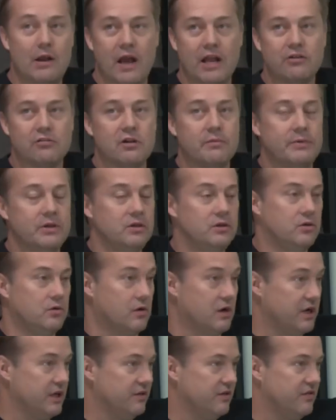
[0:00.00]
know, I grew up in New
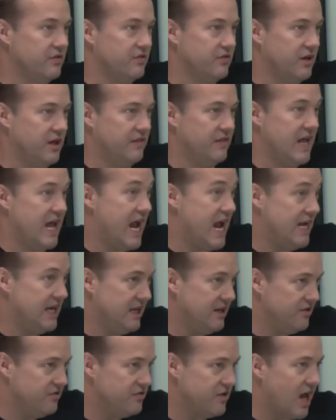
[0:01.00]
York in this in the
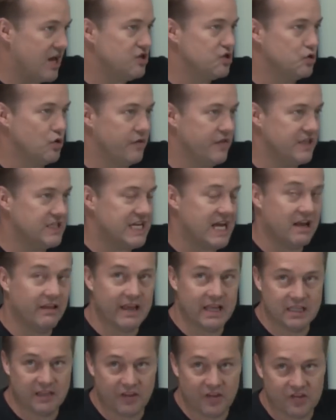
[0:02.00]
'80s. Yeah. I saw the tail
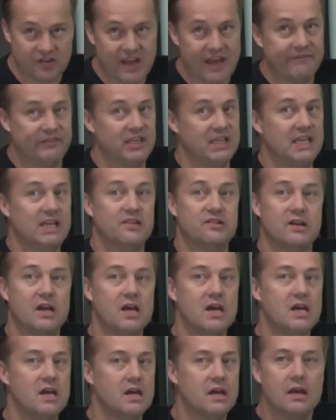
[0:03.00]
end of the '70s,
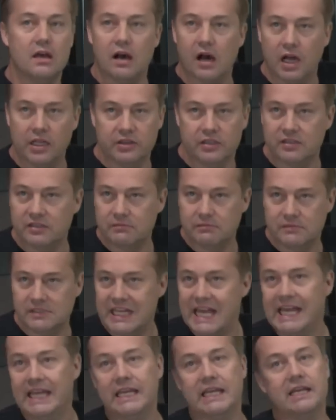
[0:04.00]
under
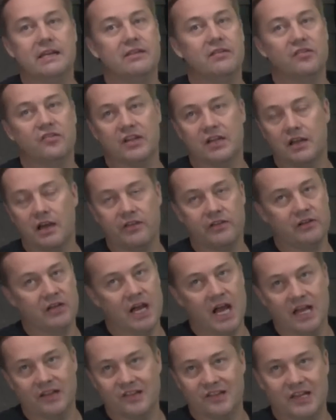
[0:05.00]
Dinkins and other
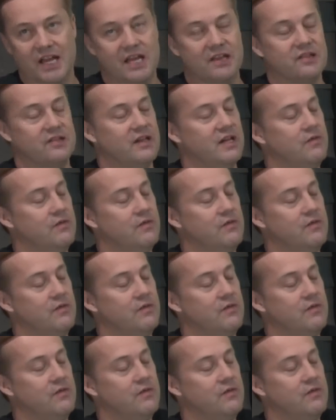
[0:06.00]
nonsense.